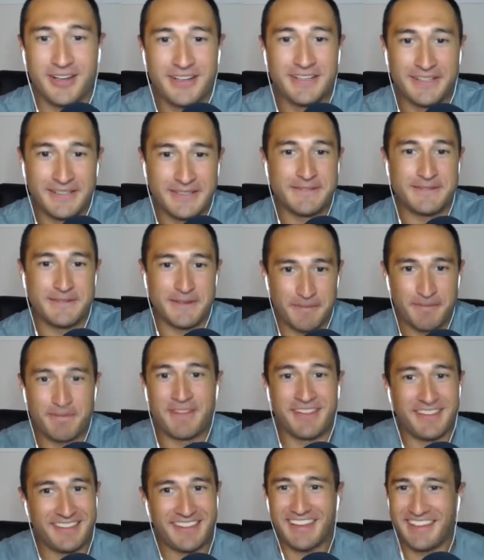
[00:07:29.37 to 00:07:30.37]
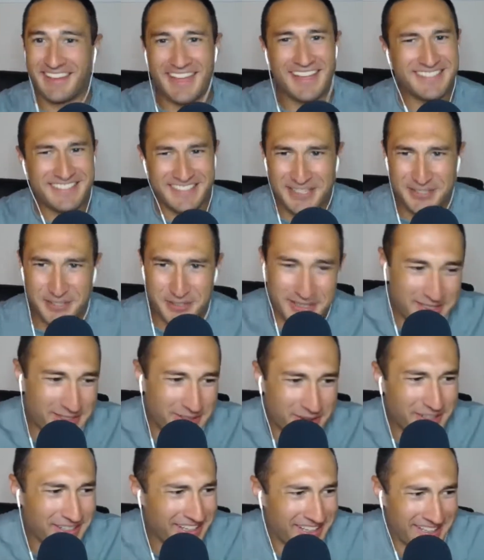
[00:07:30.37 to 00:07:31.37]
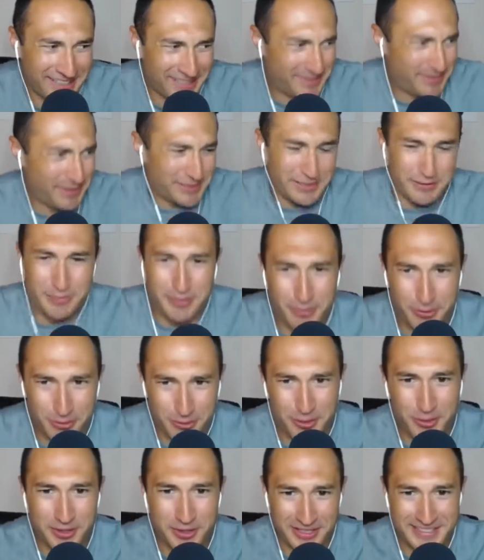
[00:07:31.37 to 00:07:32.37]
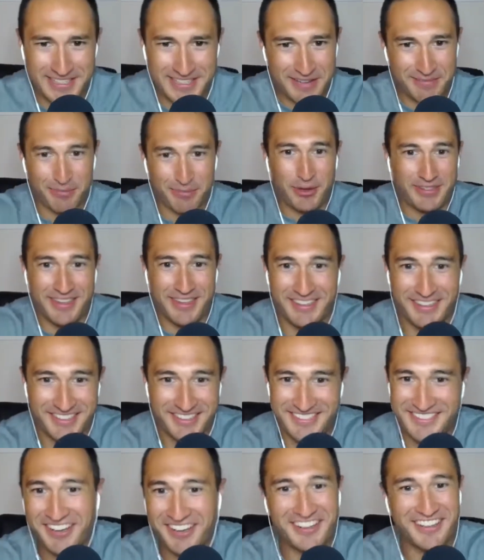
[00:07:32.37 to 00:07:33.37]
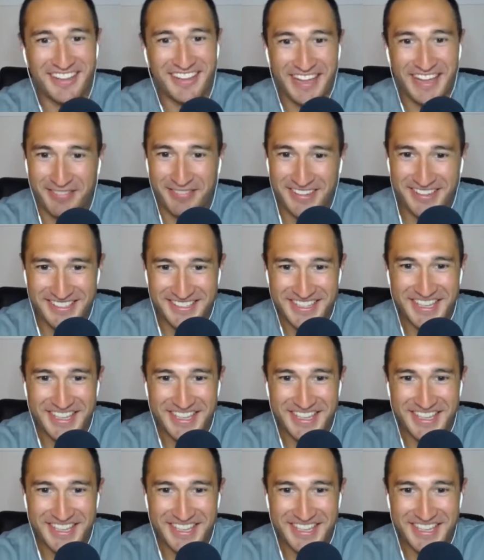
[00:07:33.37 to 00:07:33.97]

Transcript: So yeah, that is an interesting story that, especially from a recruiting standpoint, that they just tell you that because